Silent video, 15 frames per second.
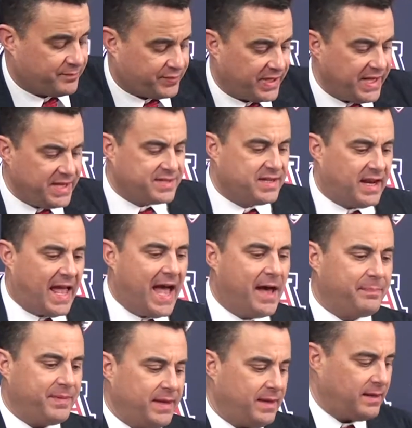Pleased and
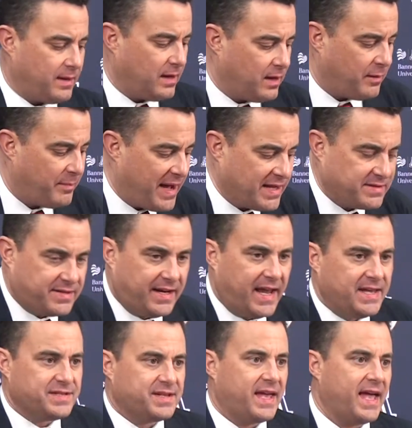happy about
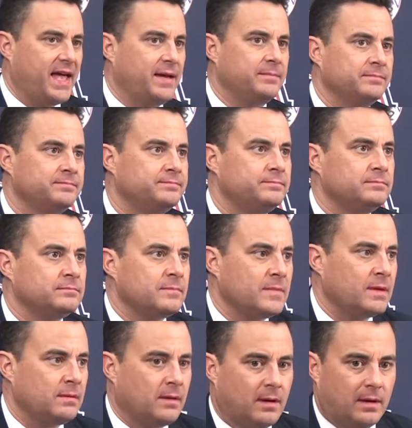today's game.
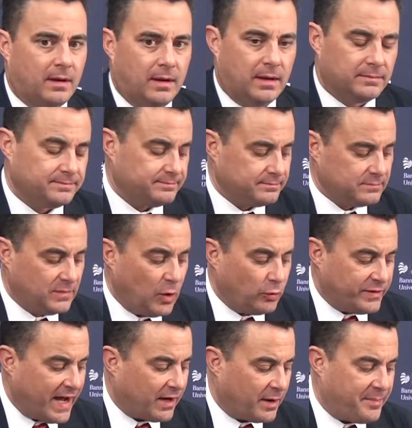
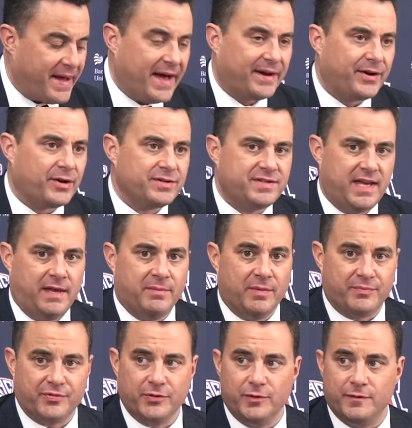No doubt about it, our team
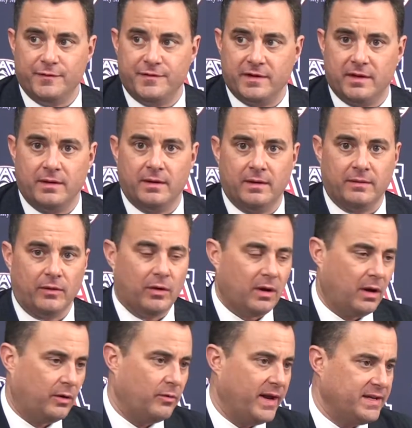improved
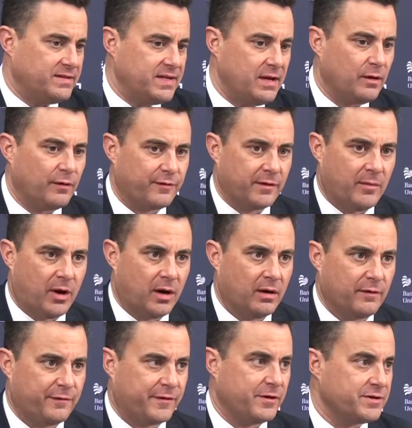a great deal from our
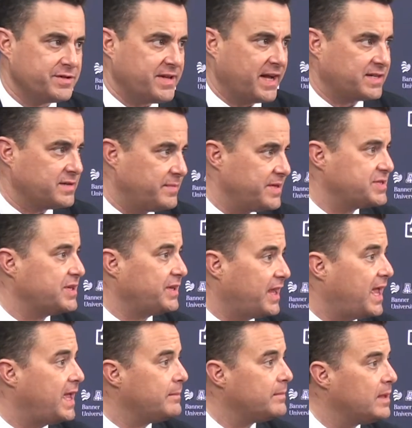first exhibition
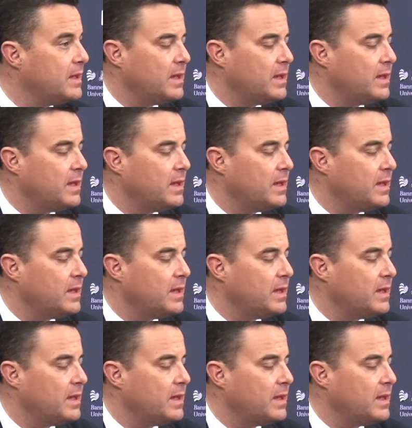game